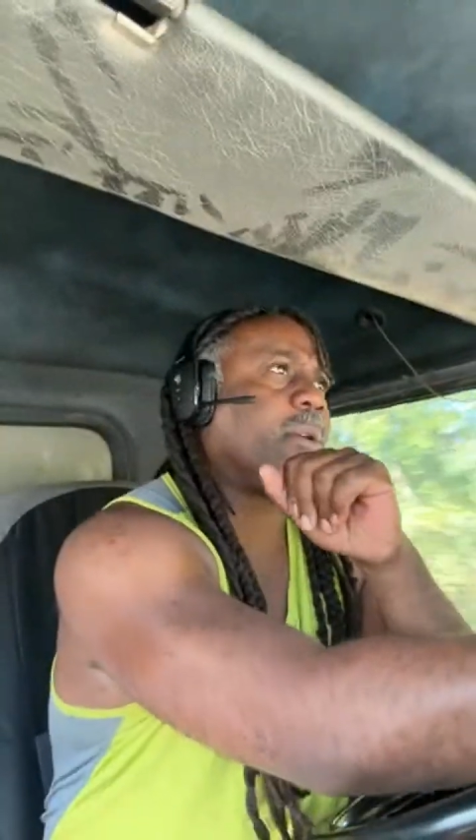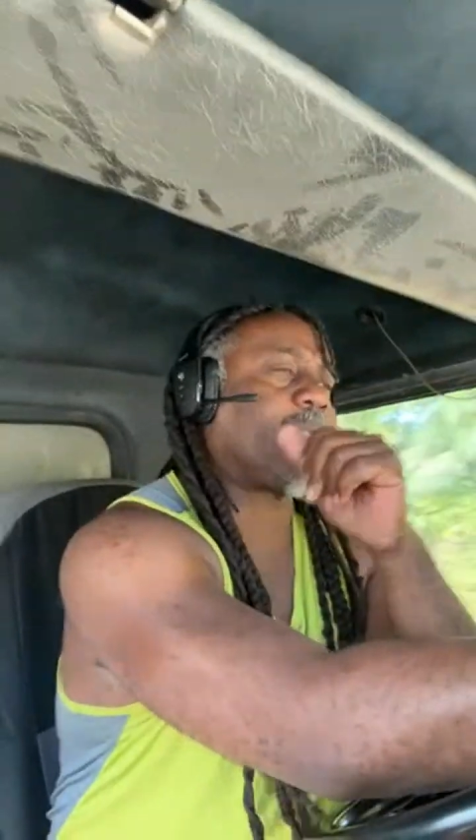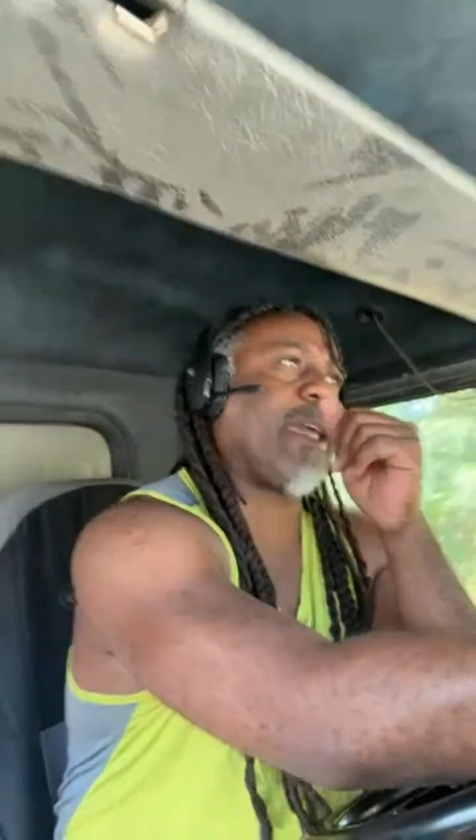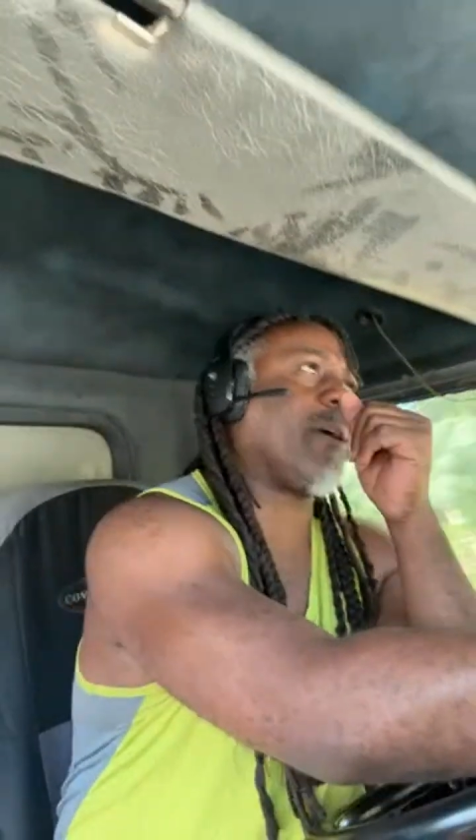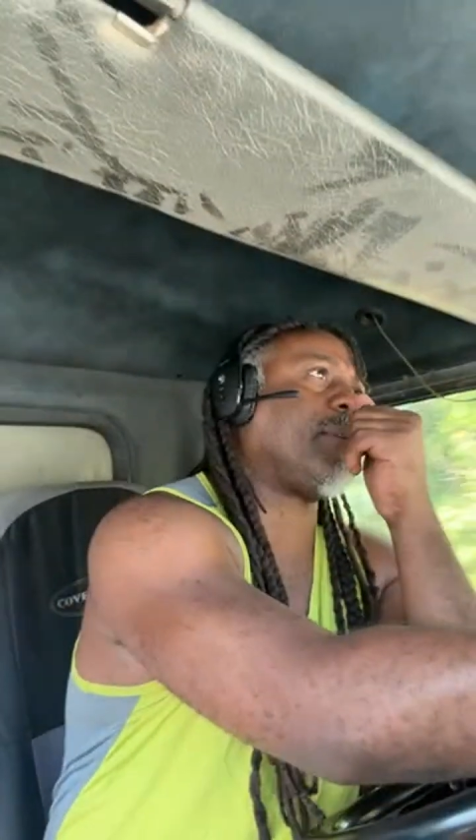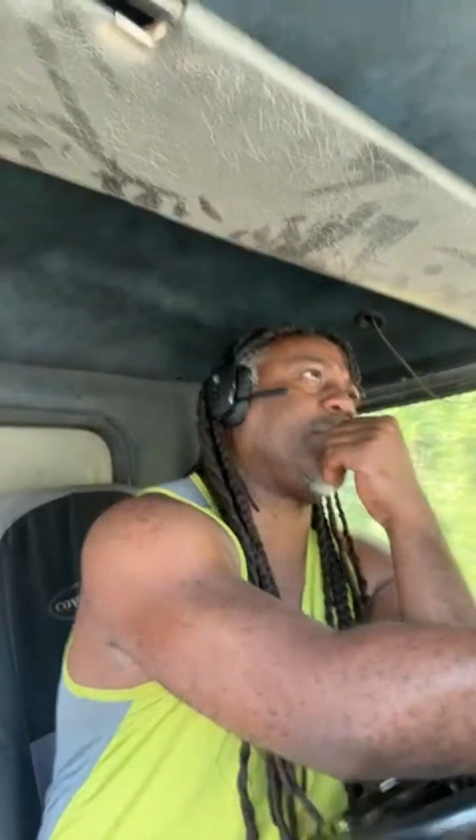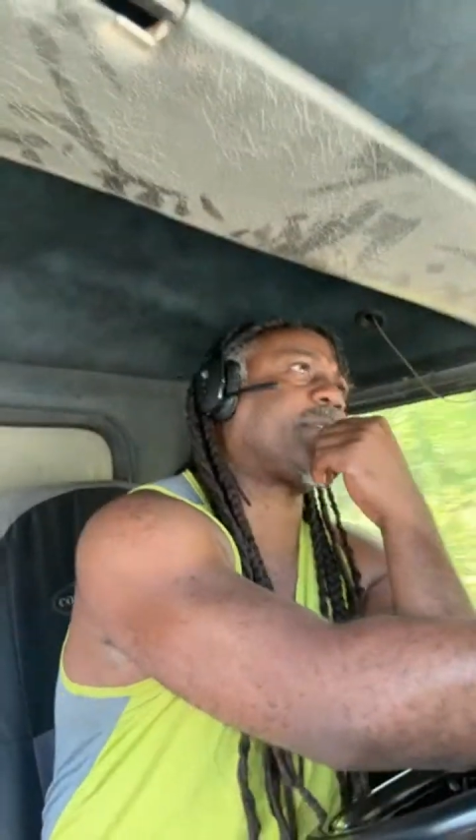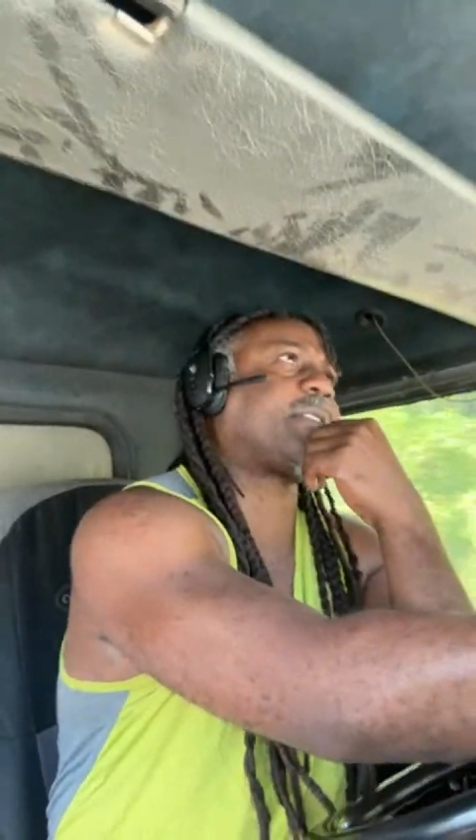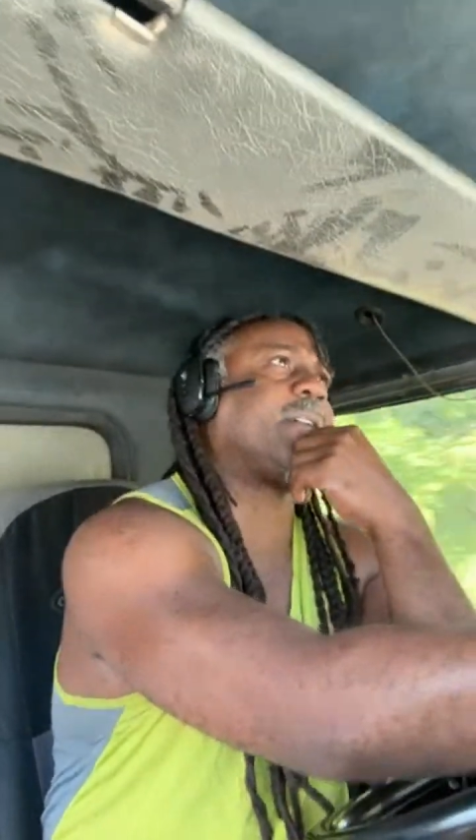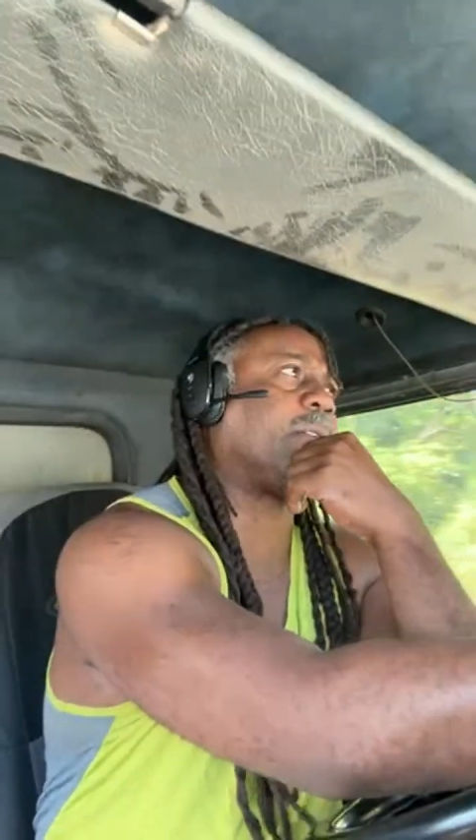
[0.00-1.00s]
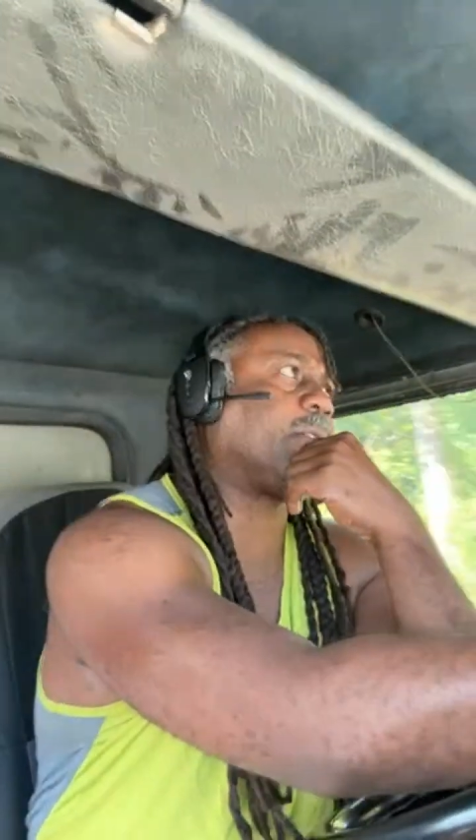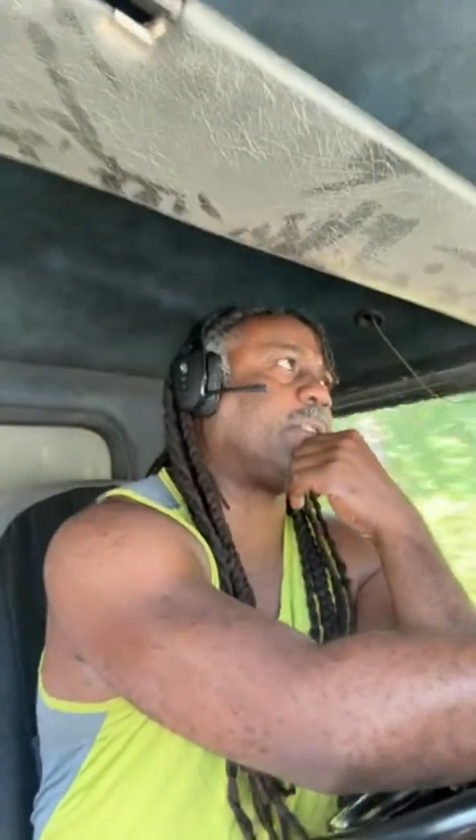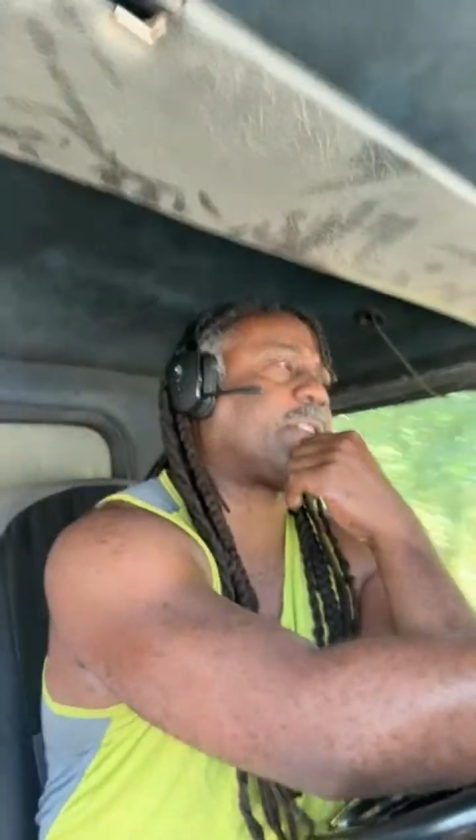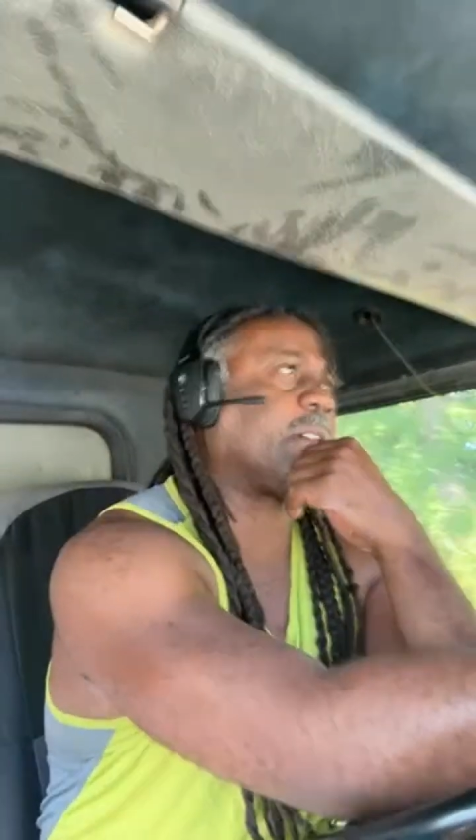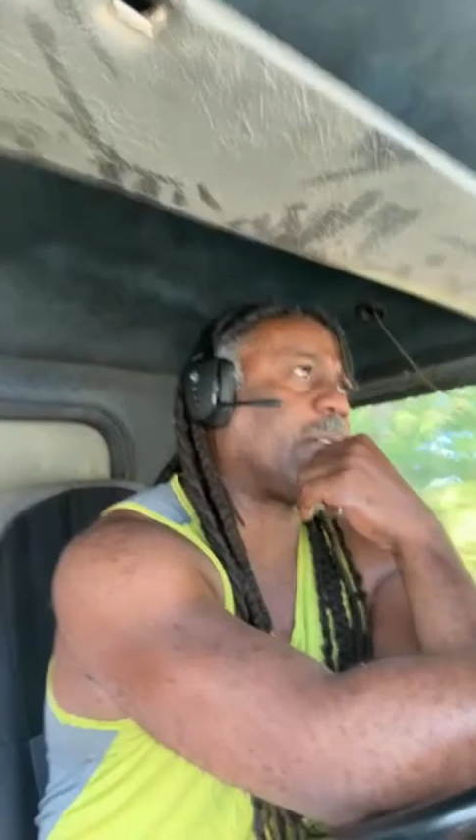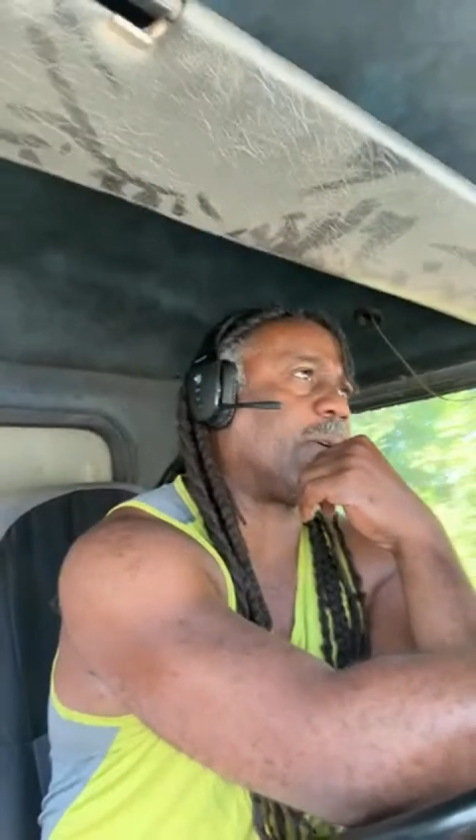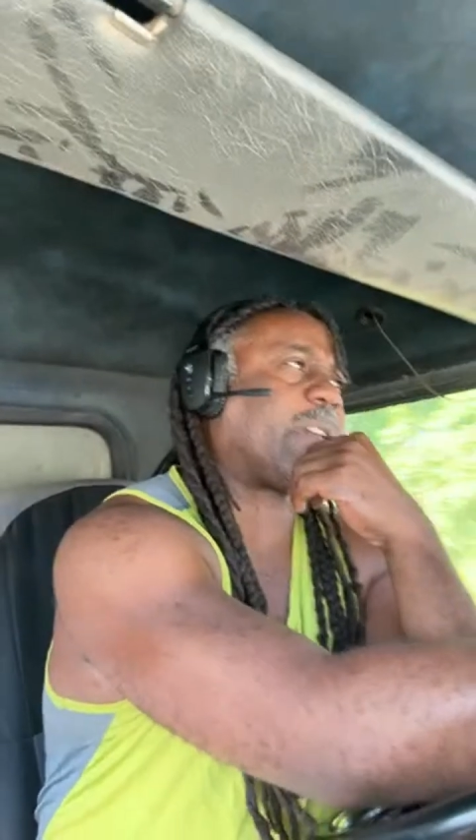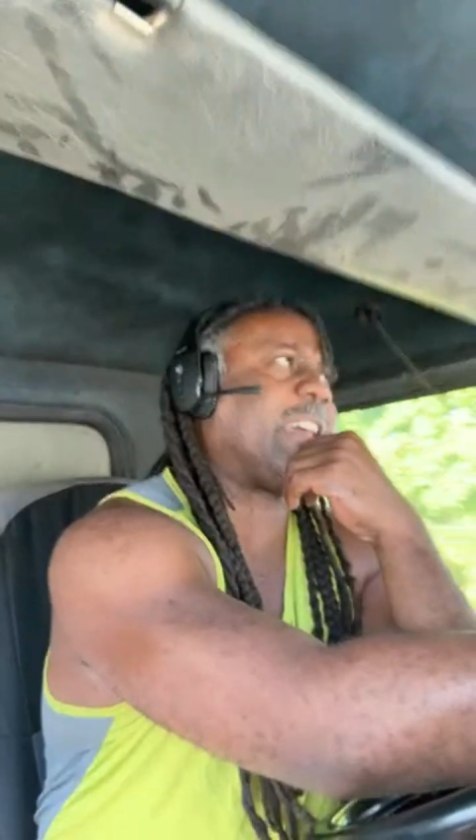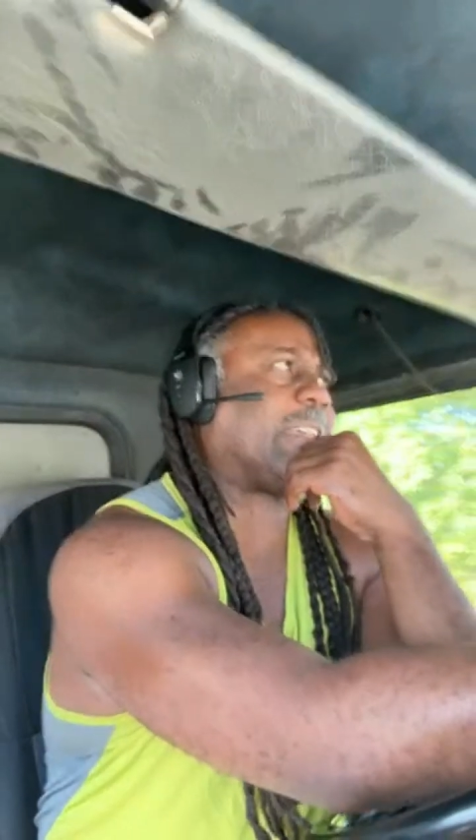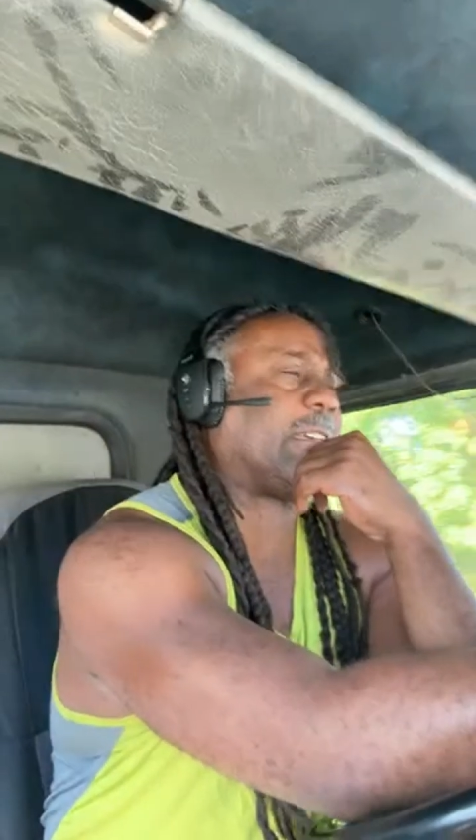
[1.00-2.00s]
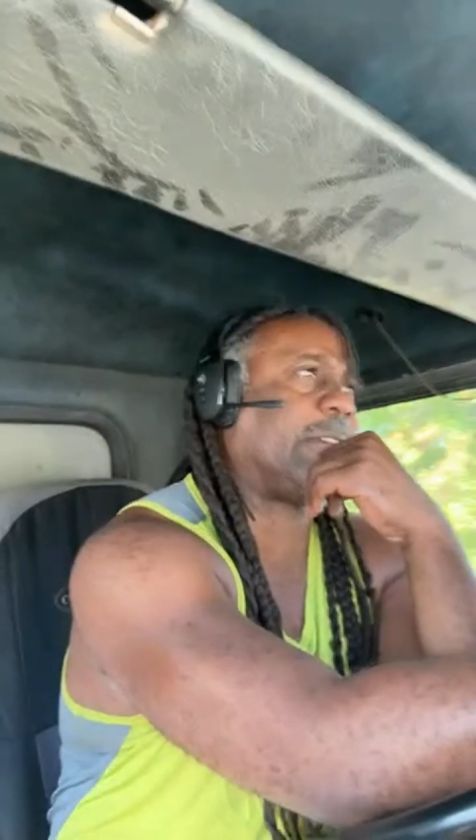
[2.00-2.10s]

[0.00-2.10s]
Damn, you still don't get it.